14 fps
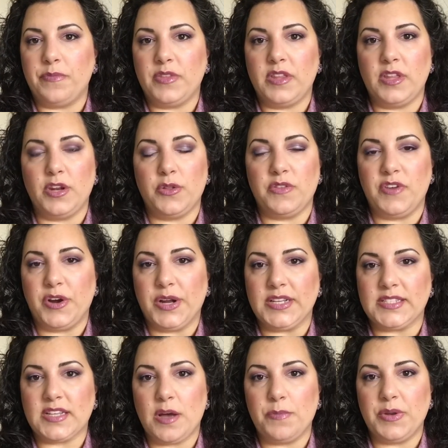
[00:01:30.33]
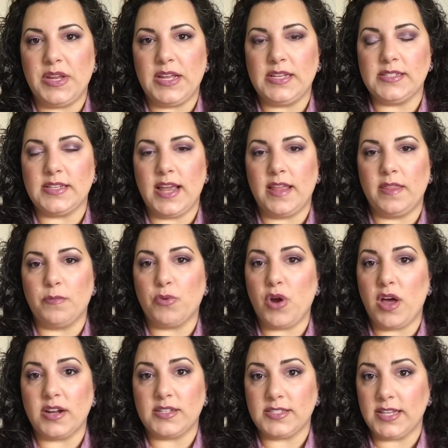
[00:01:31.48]
the various companies and the
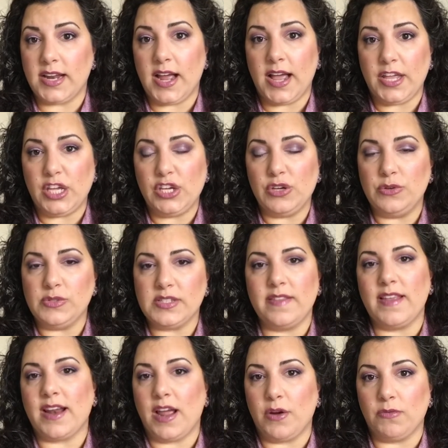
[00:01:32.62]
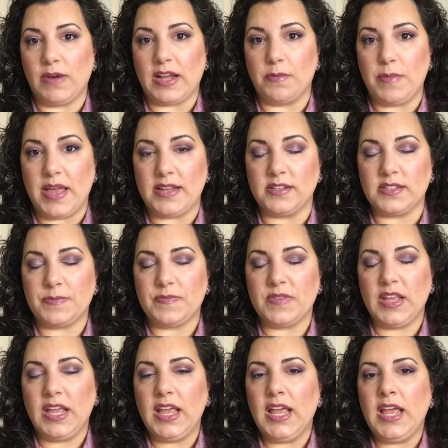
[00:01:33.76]
products that I use and that I recommend.
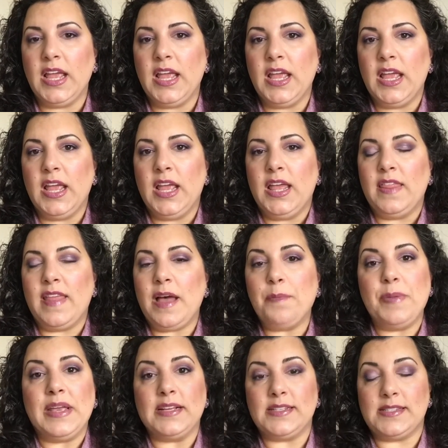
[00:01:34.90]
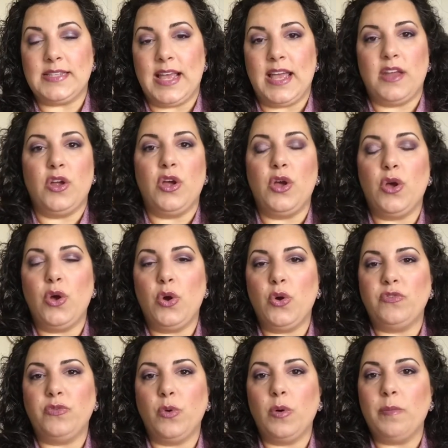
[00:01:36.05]
That being said,
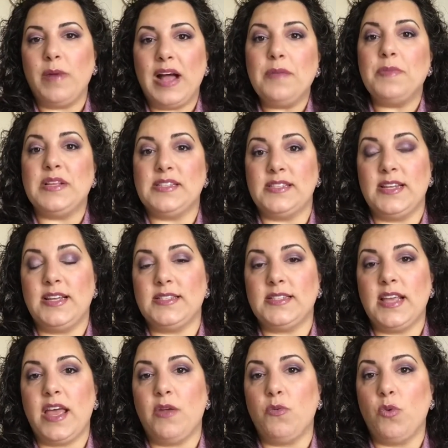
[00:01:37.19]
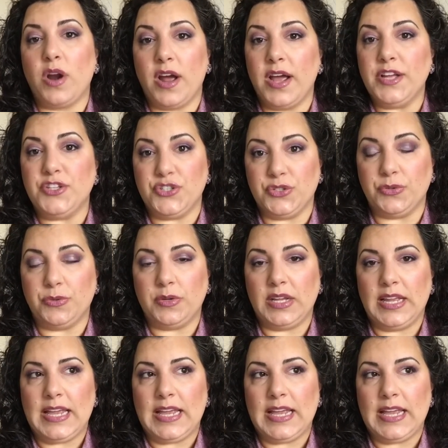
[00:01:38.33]
for my business and what I do,